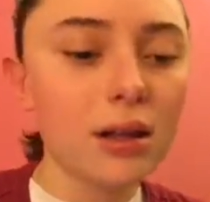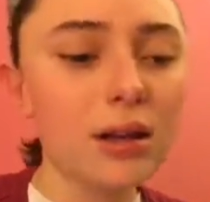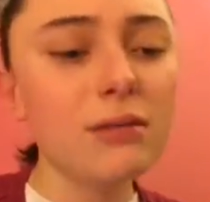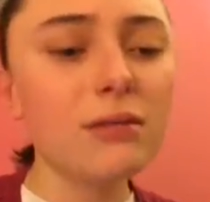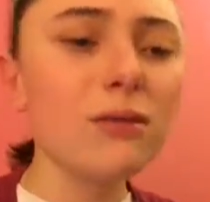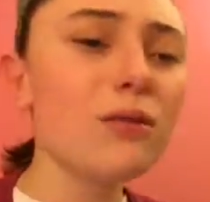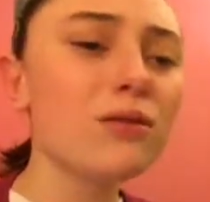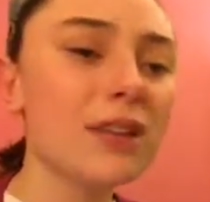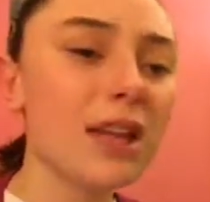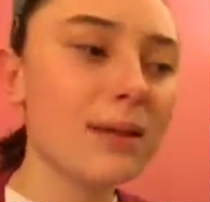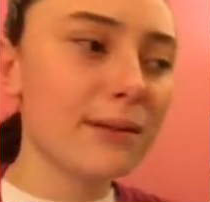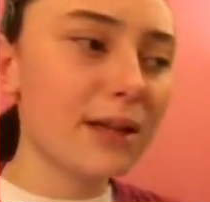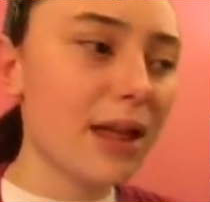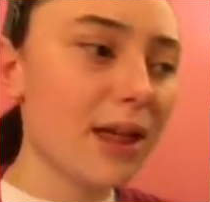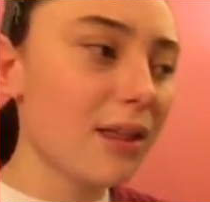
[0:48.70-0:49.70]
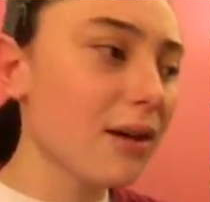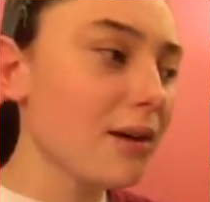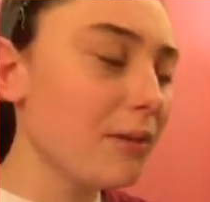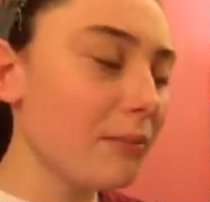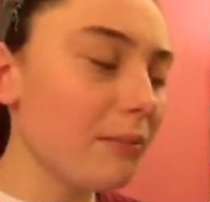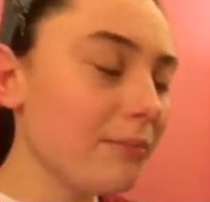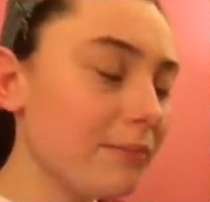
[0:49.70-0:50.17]
It won't take me that
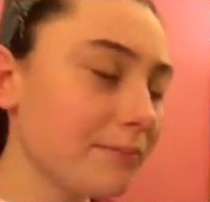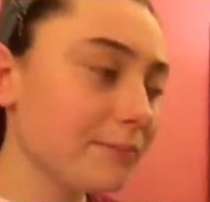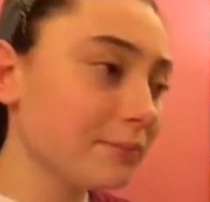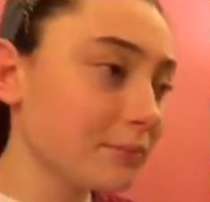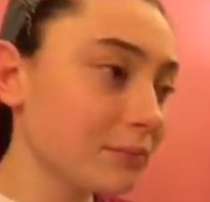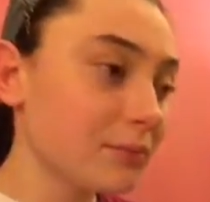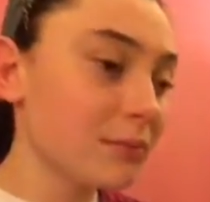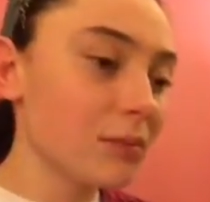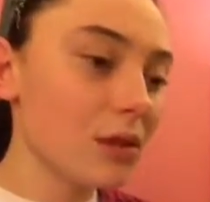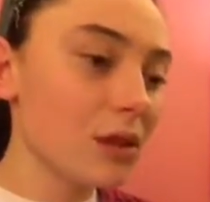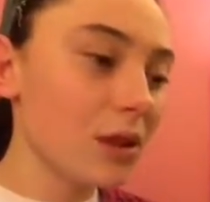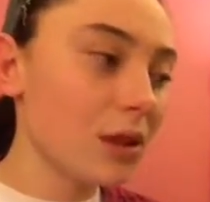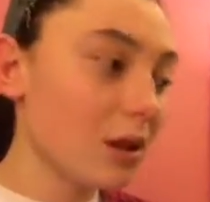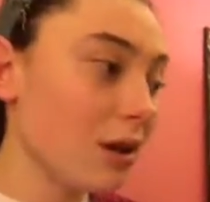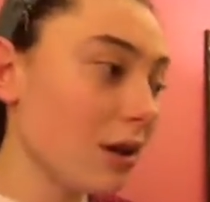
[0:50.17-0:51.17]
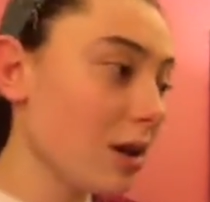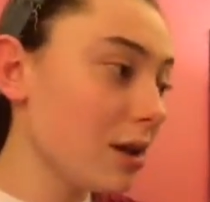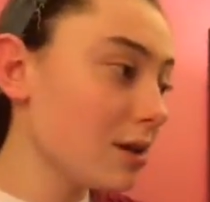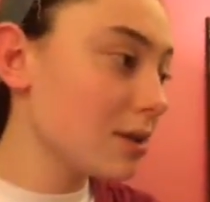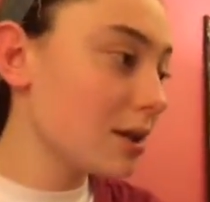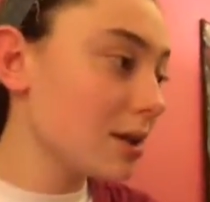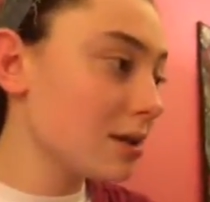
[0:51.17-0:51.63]
long.
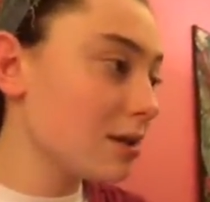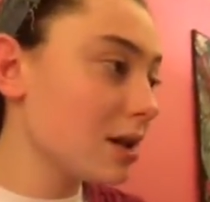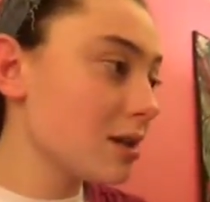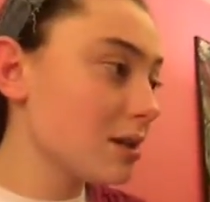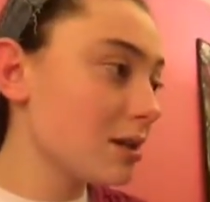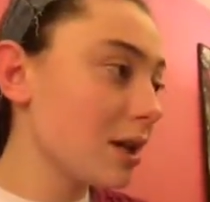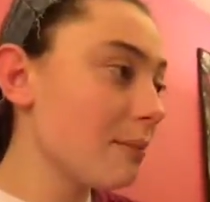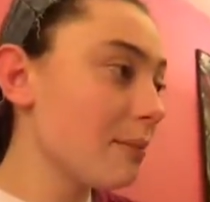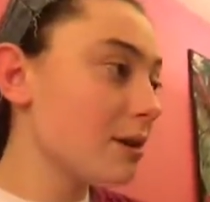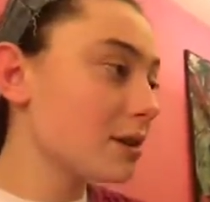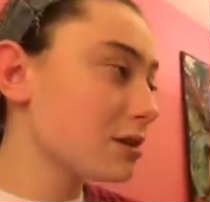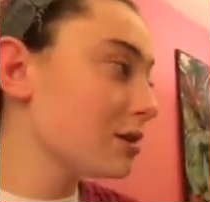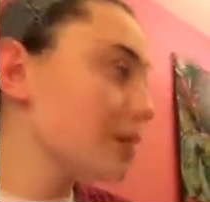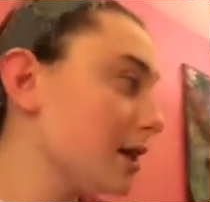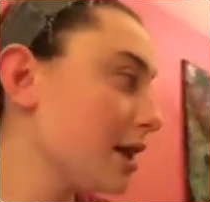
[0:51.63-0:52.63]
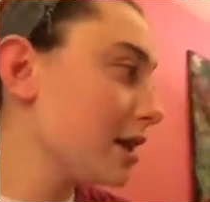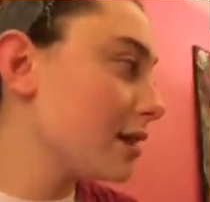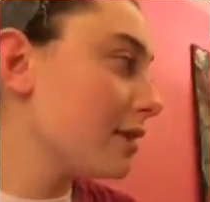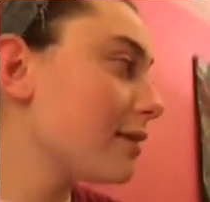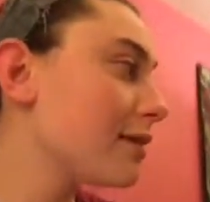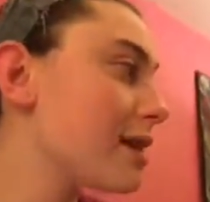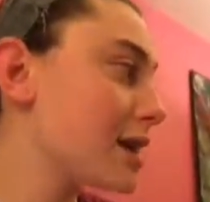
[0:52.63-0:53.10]
Because it doesn't need much cleaning.
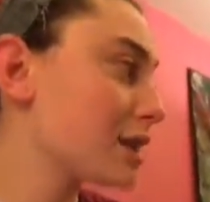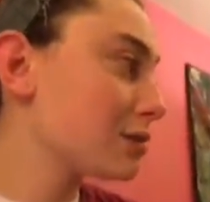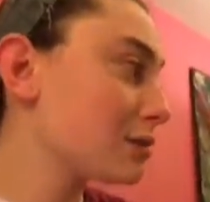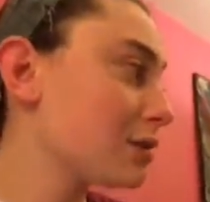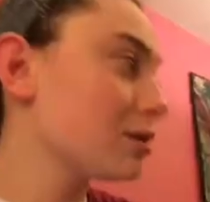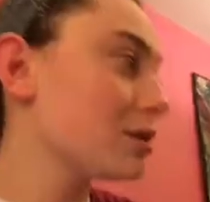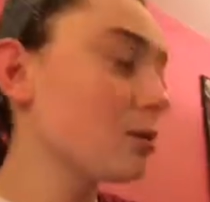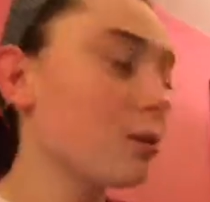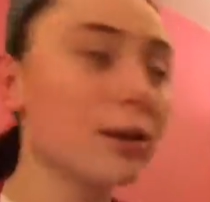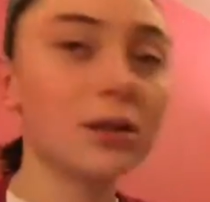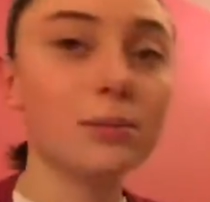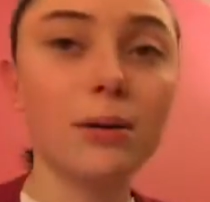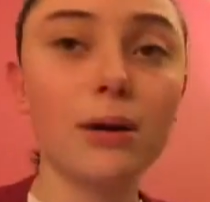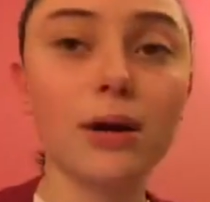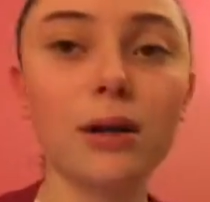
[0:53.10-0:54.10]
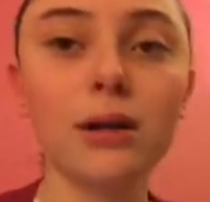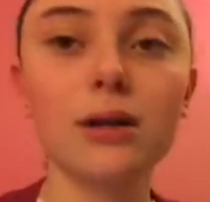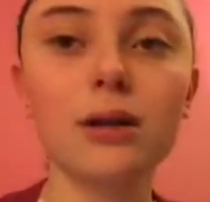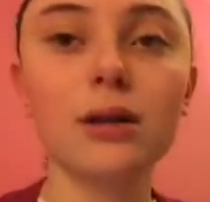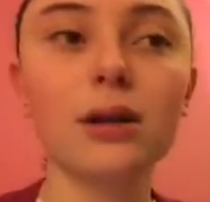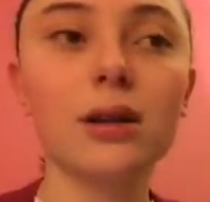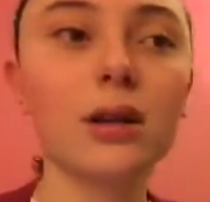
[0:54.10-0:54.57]
The desk was the worst part.
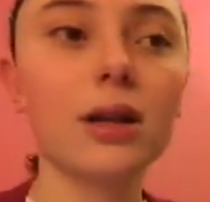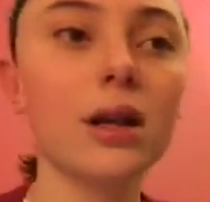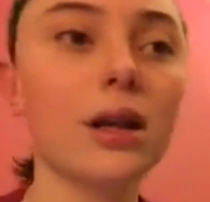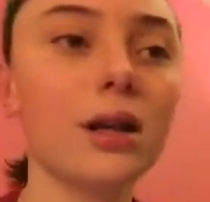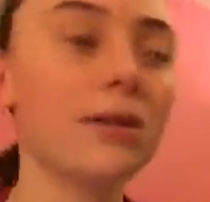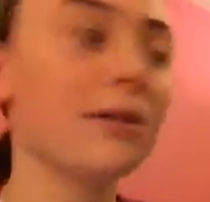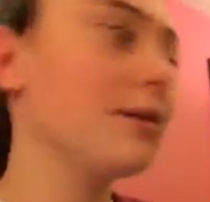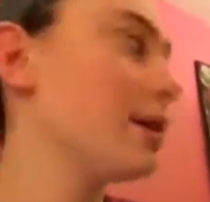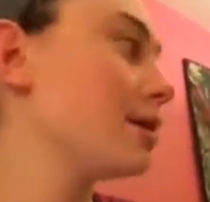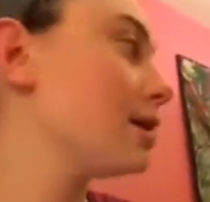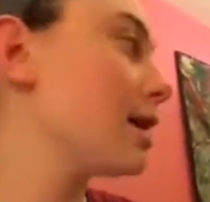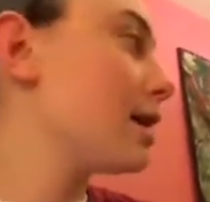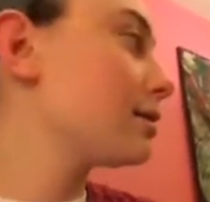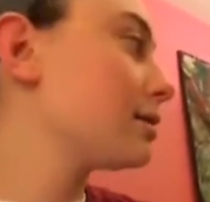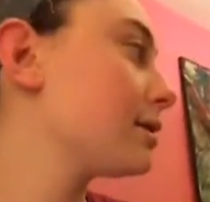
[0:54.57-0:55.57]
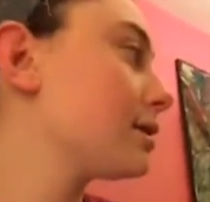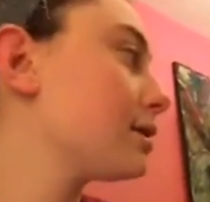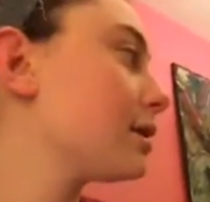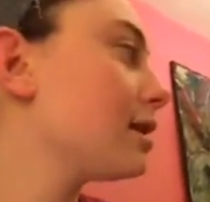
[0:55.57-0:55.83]
The desk is